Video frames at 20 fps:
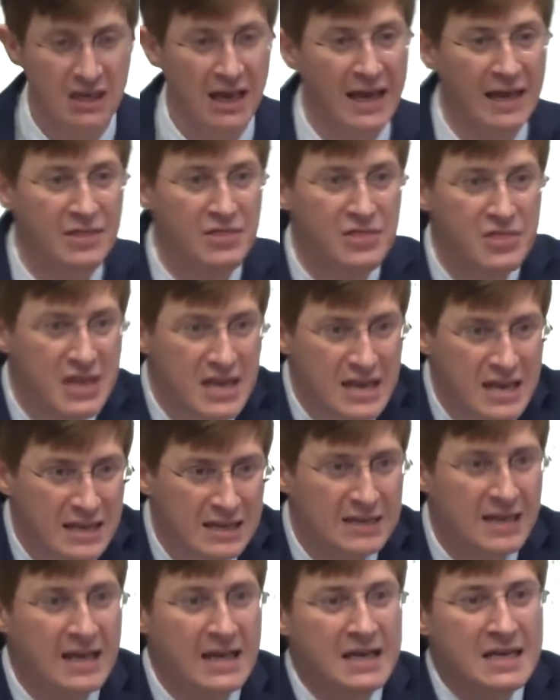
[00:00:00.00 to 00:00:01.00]
And
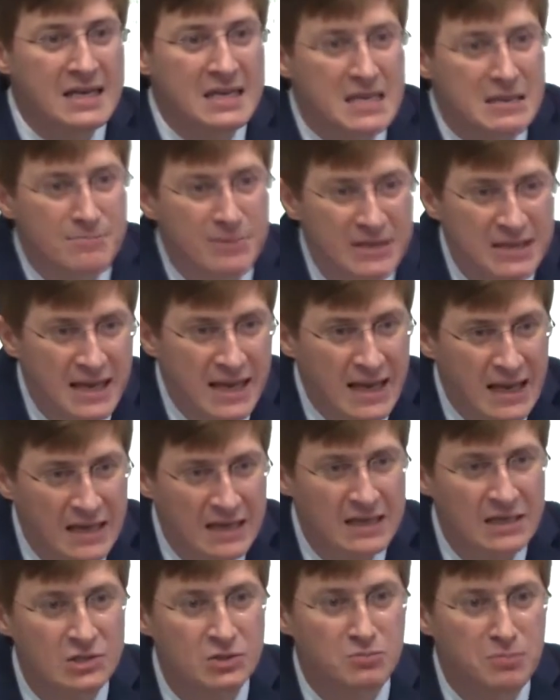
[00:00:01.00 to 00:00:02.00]
then he
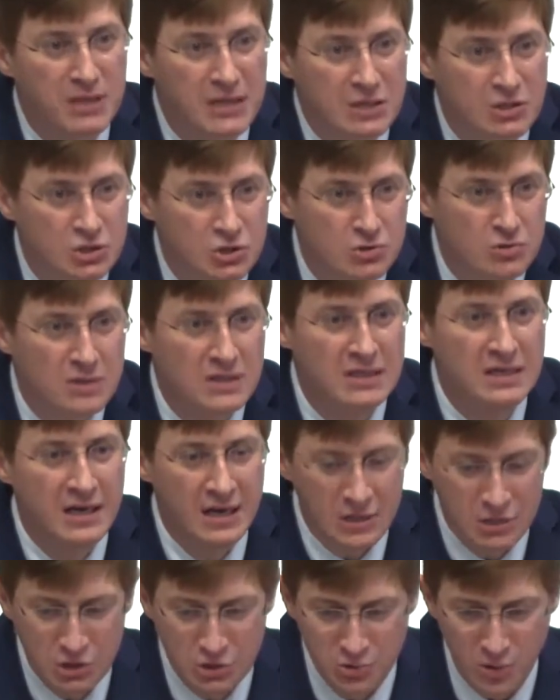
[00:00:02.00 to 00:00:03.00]
began his ministry
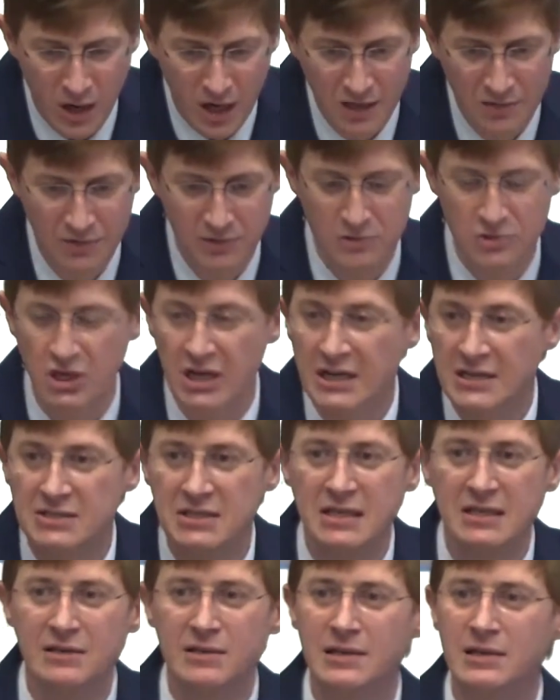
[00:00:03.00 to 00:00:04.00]
to others,
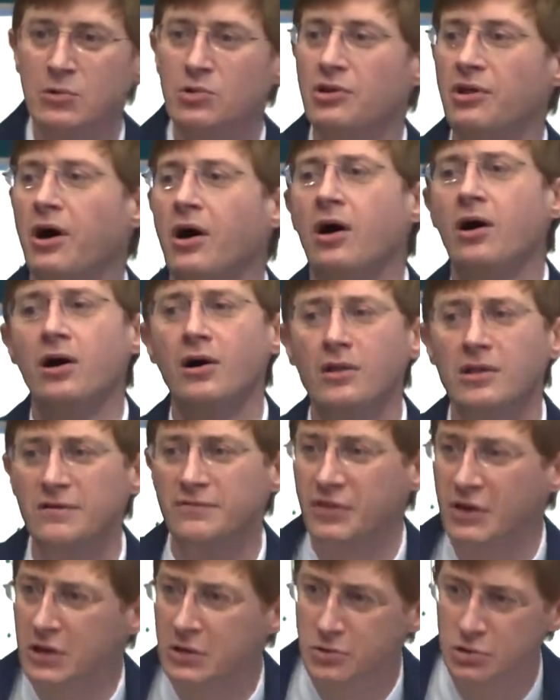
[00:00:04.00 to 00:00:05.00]
dealing with all
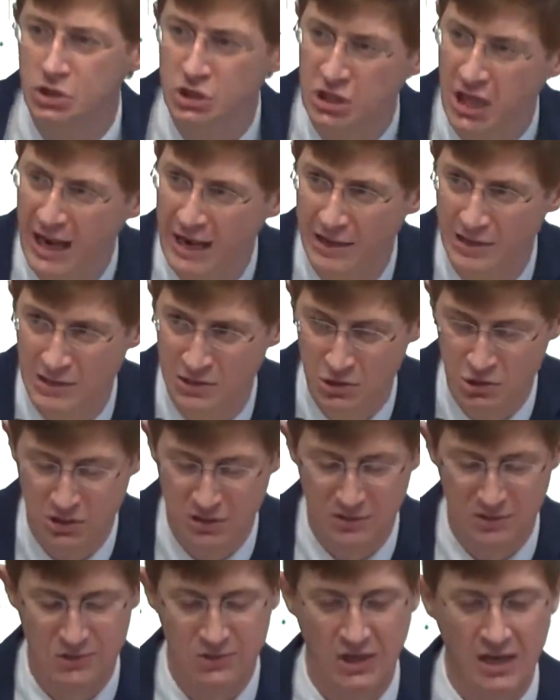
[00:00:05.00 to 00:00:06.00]
of those
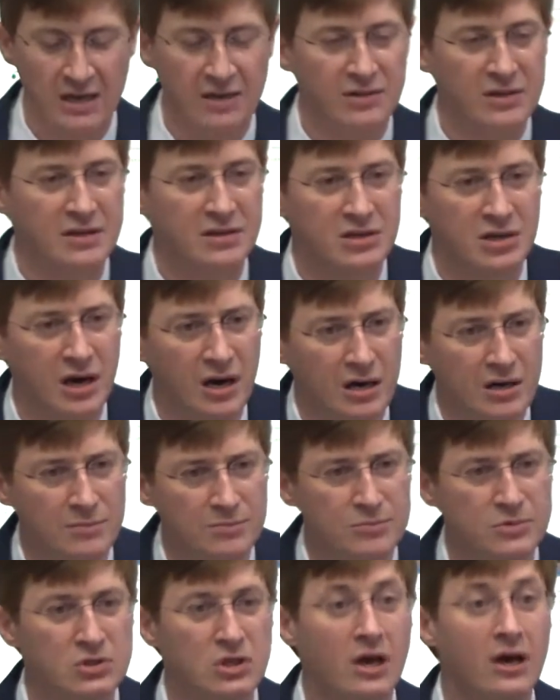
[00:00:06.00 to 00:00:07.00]
challenges that
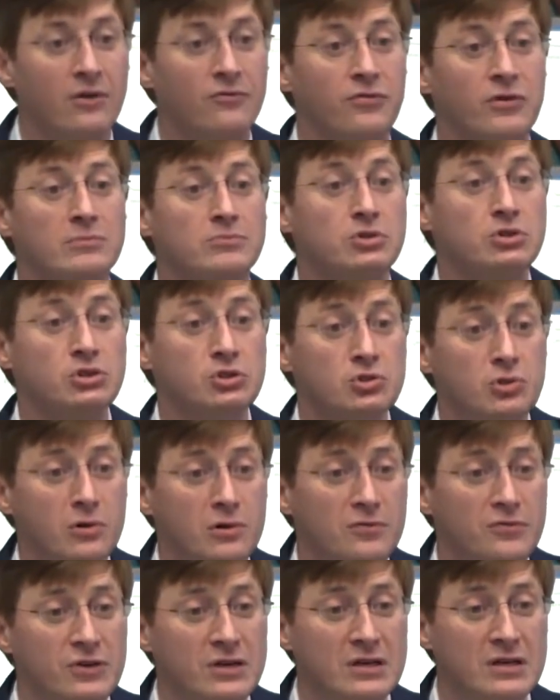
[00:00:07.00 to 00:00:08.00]
comes from
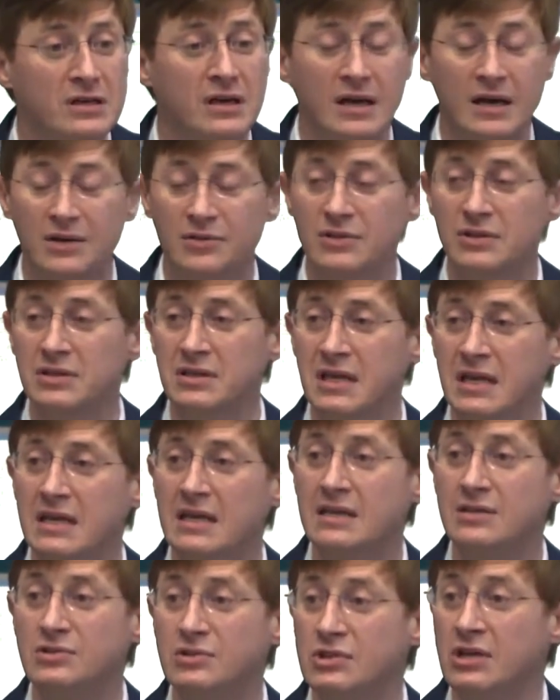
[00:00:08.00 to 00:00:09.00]
serving the
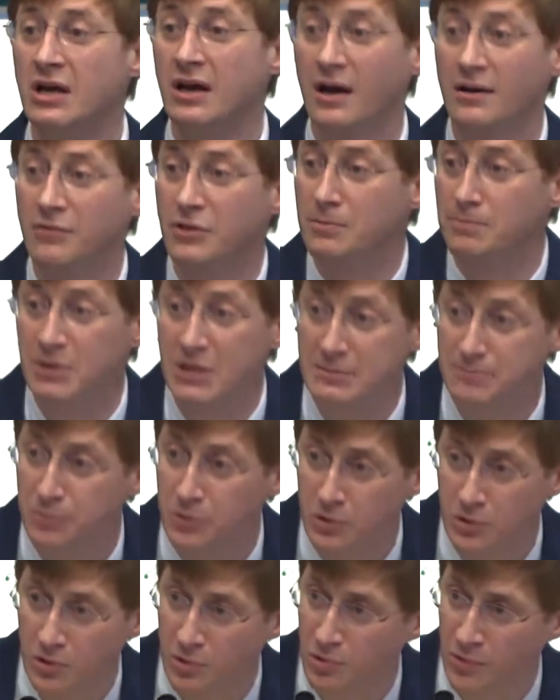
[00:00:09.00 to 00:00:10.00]
needs of the
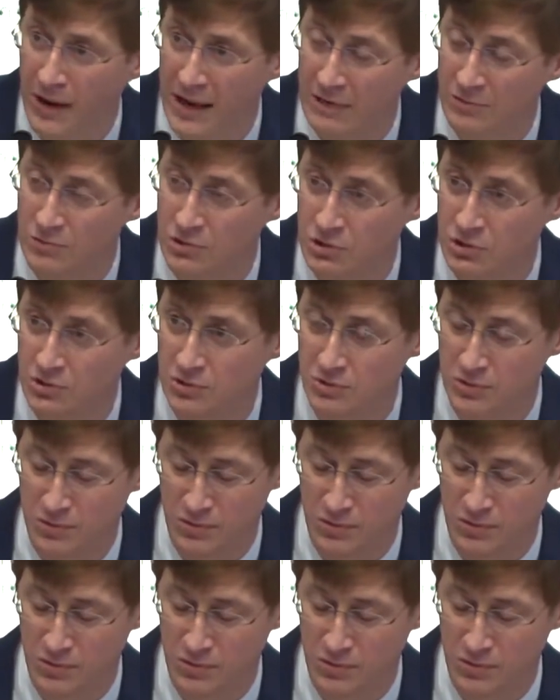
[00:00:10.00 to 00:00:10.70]
people around you.